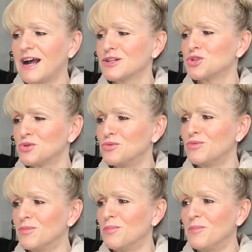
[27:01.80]

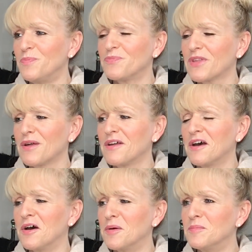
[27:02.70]
actual,
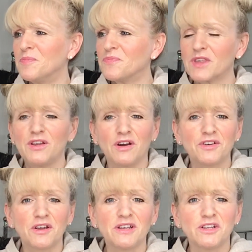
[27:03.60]
I
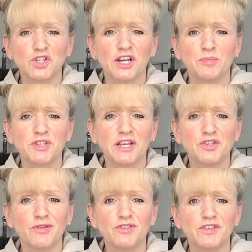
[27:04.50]
don't eat a jacket
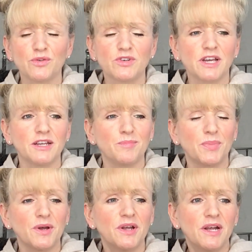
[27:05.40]
potato every single day,
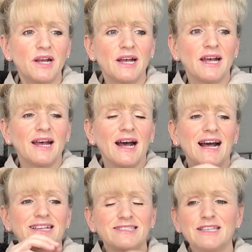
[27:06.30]
but
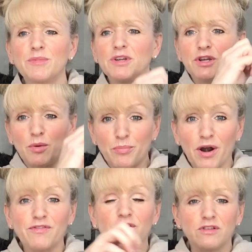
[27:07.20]
similar,
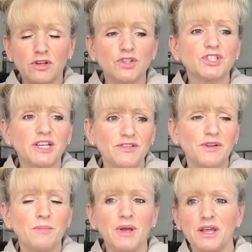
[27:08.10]
breakfast, lunch,
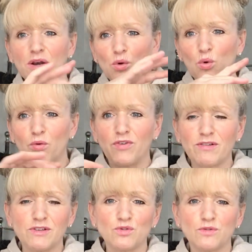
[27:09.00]
evening meal, all
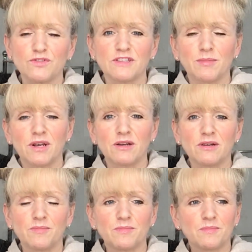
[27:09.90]
very sort of
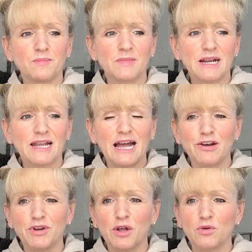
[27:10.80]
similar
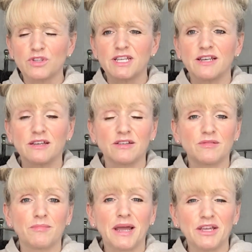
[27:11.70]
calorie content
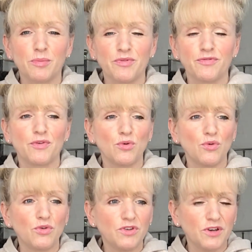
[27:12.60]
and makeup
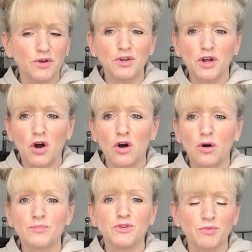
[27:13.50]
food, your
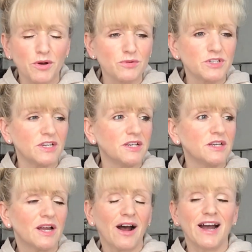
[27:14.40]
carbs, your
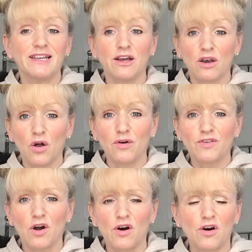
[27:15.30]
protein. I eat a lot
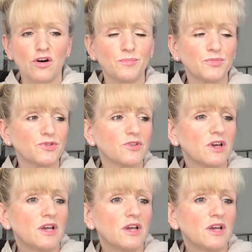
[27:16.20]
of carbs.